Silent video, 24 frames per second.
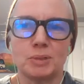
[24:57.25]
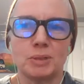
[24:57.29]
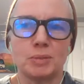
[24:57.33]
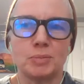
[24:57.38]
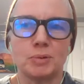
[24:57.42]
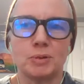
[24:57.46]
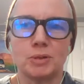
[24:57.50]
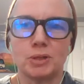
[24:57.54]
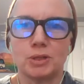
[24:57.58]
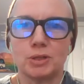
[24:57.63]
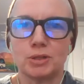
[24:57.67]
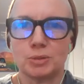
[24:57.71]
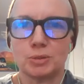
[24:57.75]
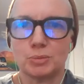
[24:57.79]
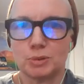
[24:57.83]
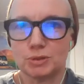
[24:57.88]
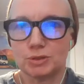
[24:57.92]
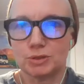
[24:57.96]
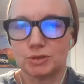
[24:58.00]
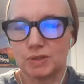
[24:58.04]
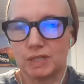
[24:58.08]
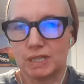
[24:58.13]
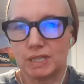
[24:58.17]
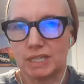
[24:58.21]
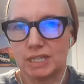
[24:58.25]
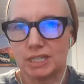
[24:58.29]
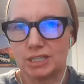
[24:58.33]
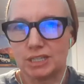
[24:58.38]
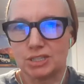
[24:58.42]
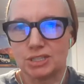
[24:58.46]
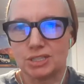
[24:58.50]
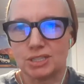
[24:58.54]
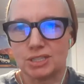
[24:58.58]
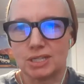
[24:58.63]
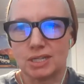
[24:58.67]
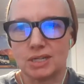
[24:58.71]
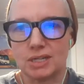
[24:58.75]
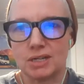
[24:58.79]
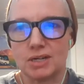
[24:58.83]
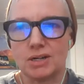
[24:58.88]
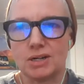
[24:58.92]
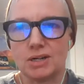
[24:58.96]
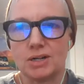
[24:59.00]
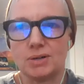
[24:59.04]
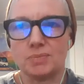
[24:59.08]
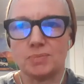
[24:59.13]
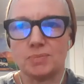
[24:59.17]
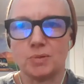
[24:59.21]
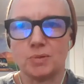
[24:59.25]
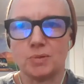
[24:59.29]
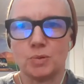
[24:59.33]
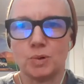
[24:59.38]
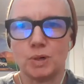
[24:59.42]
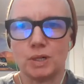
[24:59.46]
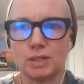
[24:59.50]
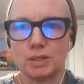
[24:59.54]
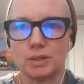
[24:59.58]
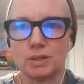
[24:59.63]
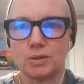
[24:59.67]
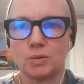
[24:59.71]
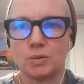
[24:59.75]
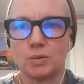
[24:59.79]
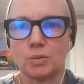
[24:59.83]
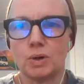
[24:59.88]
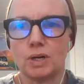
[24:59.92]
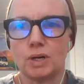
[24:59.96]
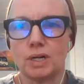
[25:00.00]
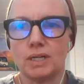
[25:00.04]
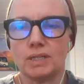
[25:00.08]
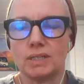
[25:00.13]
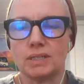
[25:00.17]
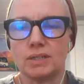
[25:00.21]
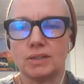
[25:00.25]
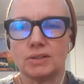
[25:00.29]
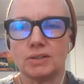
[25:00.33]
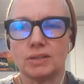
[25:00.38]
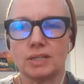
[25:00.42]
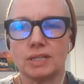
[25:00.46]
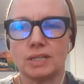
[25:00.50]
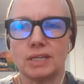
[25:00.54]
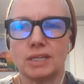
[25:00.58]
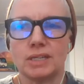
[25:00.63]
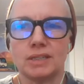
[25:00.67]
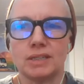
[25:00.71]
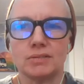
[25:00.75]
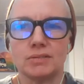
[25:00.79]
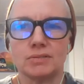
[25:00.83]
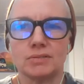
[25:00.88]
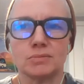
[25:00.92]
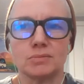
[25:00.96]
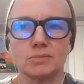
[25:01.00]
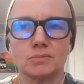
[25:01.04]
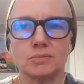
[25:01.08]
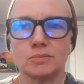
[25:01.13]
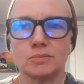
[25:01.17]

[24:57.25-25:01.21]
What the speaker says: people go to boozevacation.com, what are they